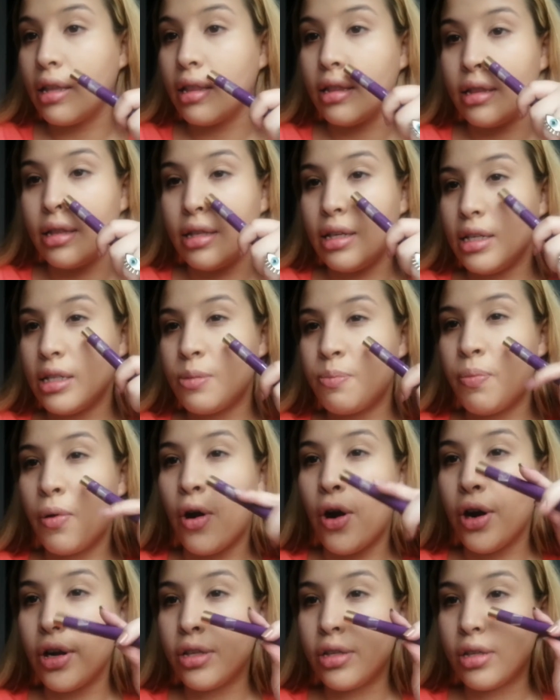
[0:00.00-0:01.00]
this
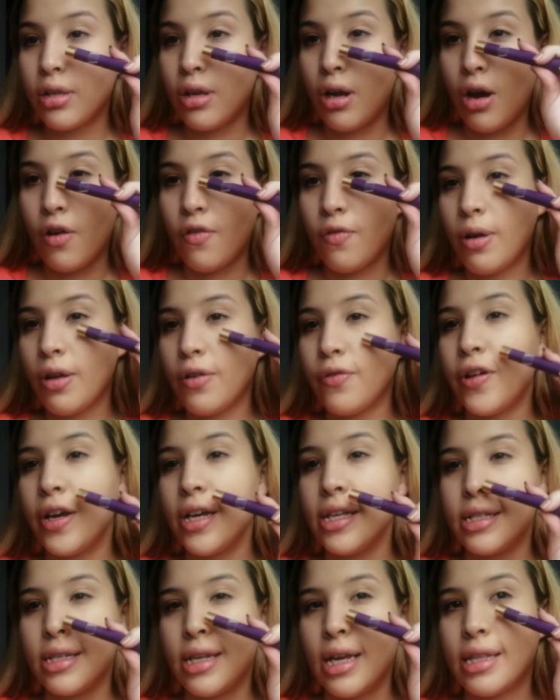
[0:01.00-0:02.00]
part of my
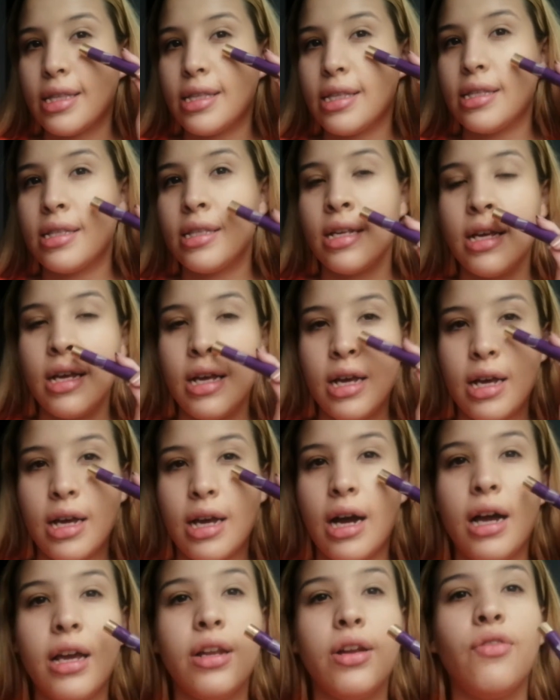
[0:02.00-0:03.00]
face gets
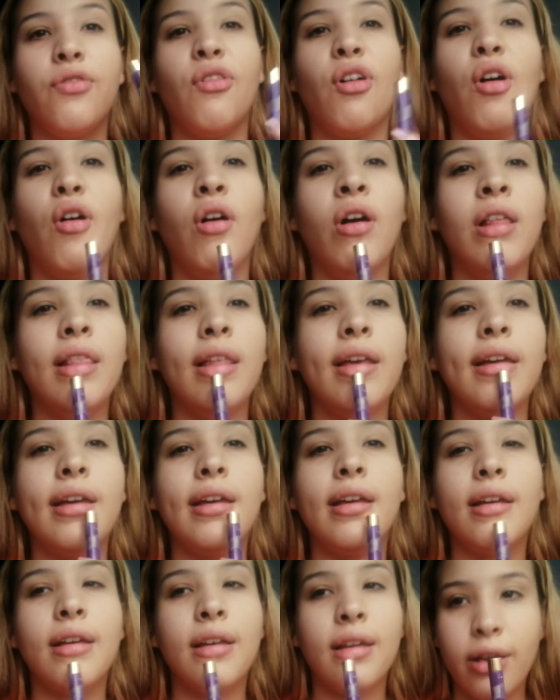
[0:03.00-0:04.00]
kind of oily
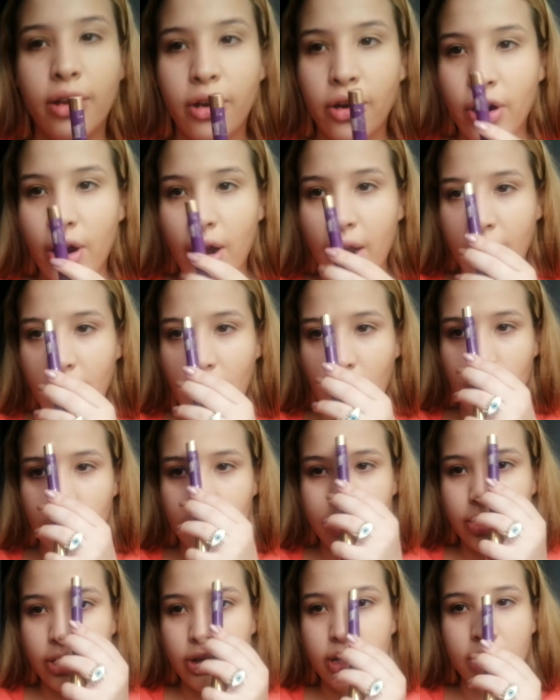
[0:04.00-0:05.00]
in here and
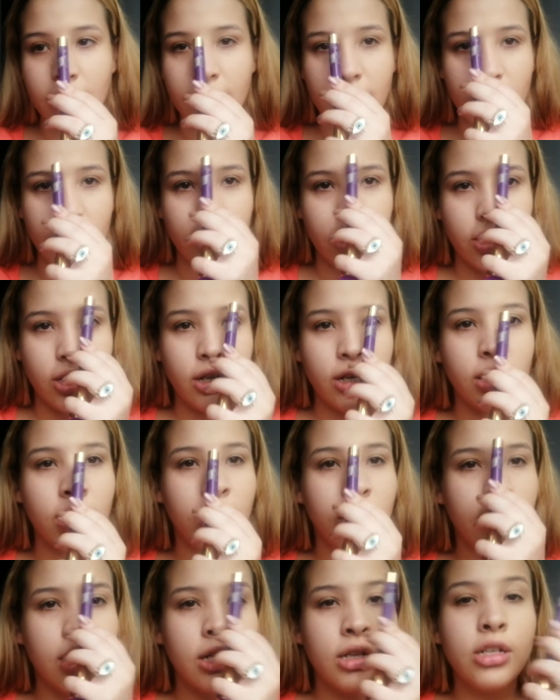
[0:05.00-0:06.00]
also in here.
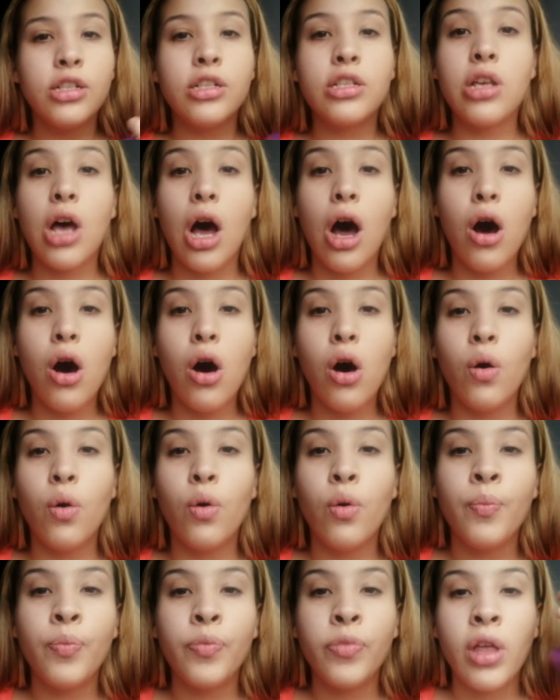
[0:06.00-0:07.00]

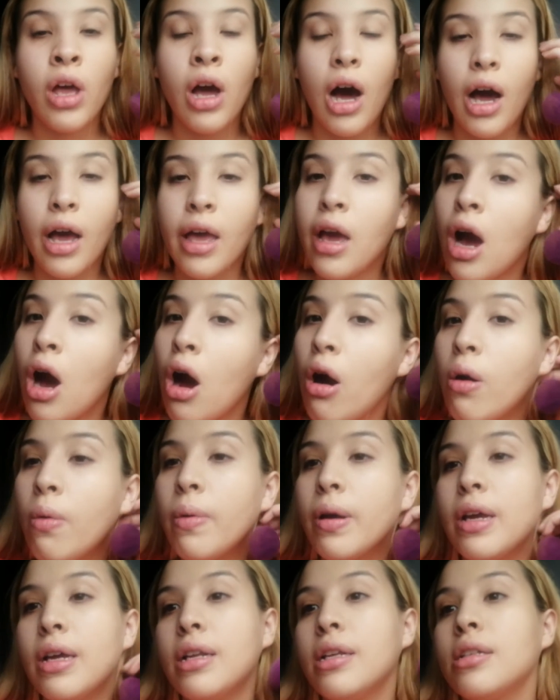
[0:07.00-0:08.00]
So I
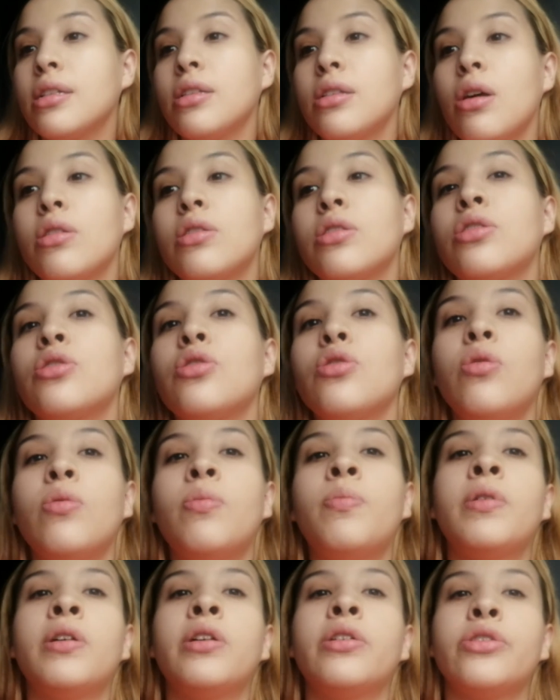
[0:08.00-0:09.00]
hope it is not
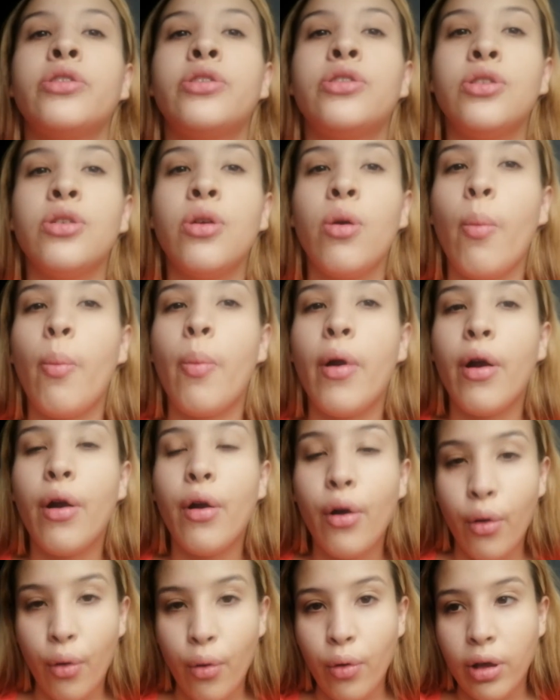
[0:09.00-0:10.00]

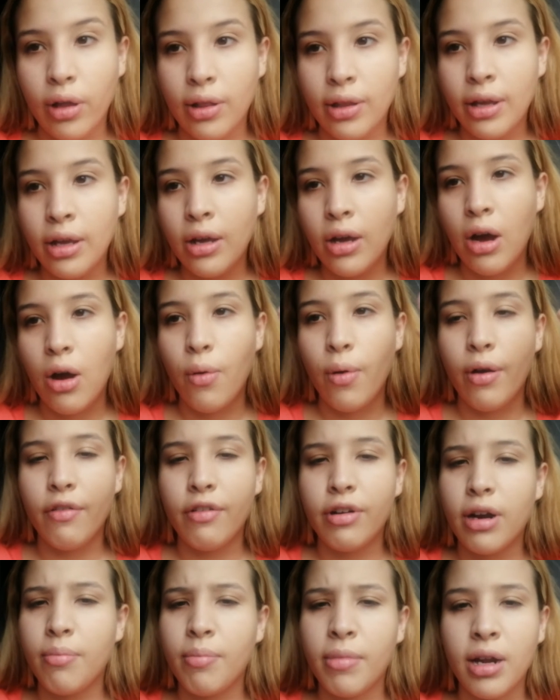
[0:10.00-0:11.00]
super oily.
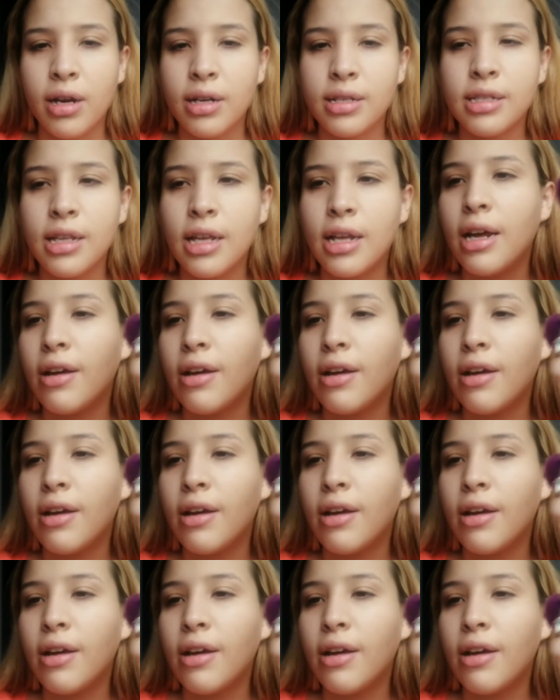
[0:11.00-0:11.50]
However, I'm gonna set